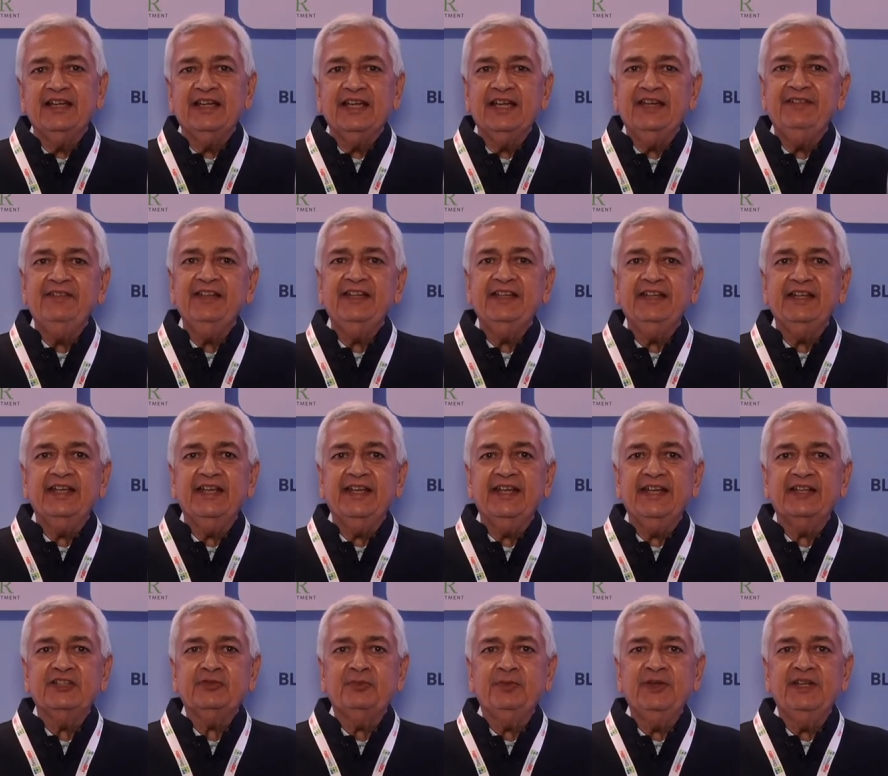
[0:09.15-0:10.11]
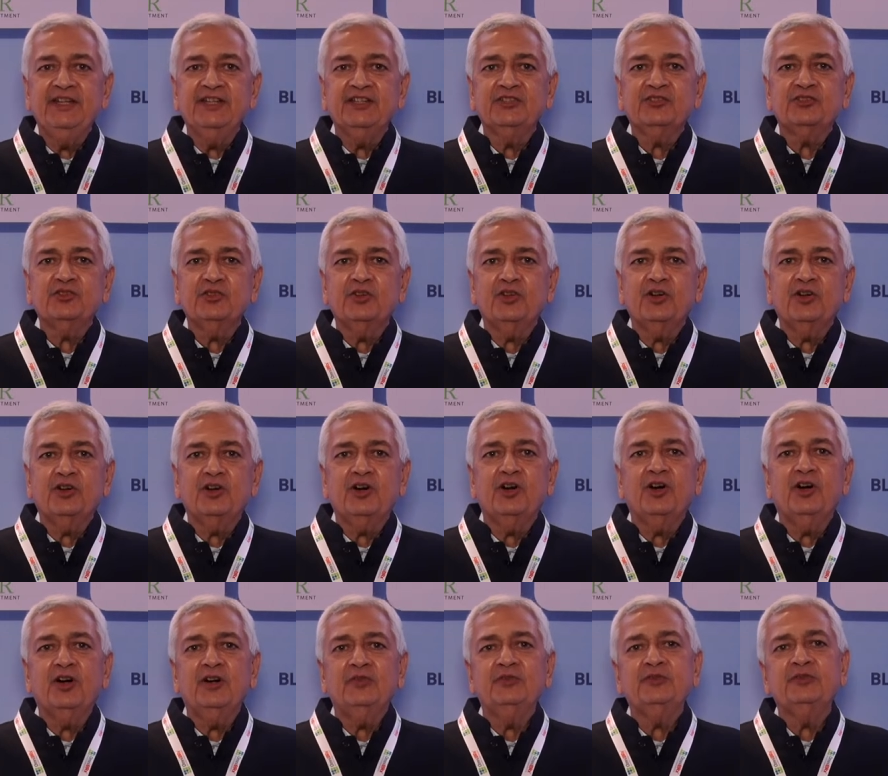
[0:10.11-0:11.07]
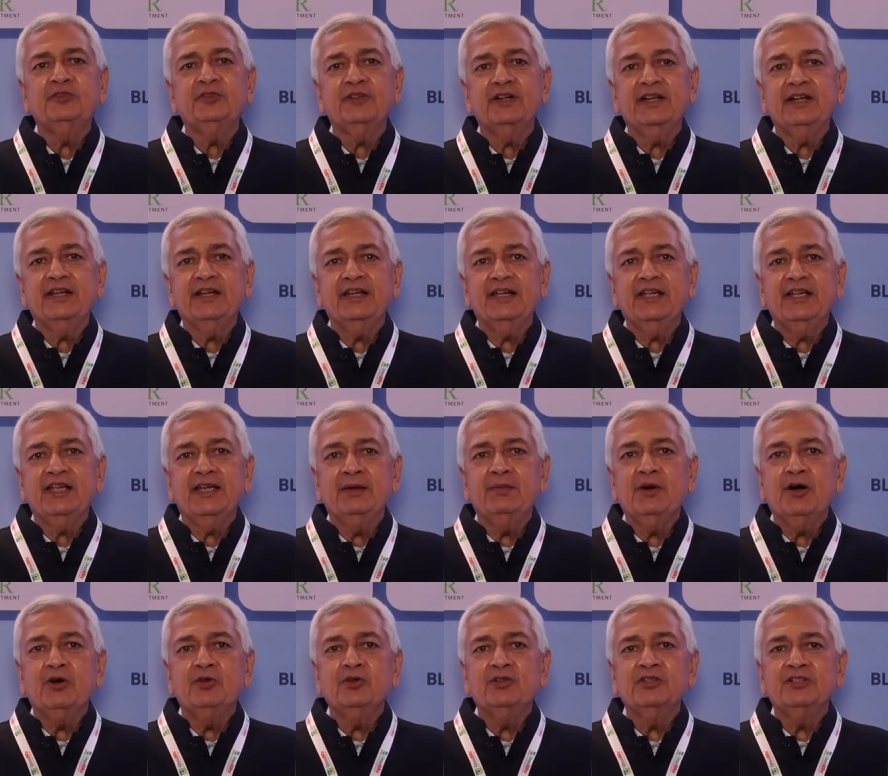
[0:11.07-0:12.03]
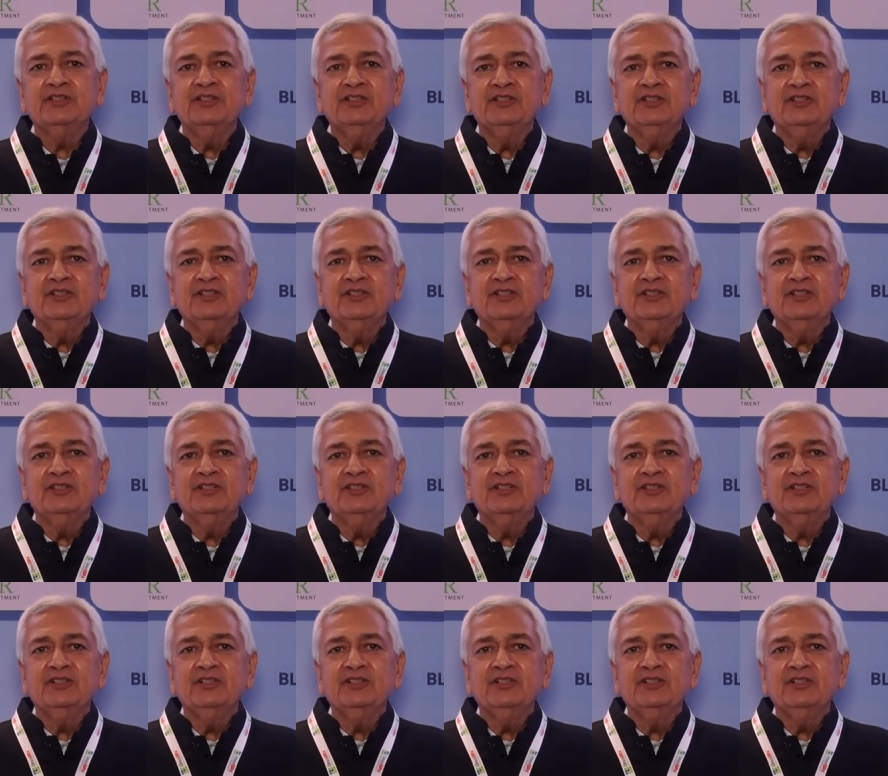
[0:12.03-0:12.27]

having experience of about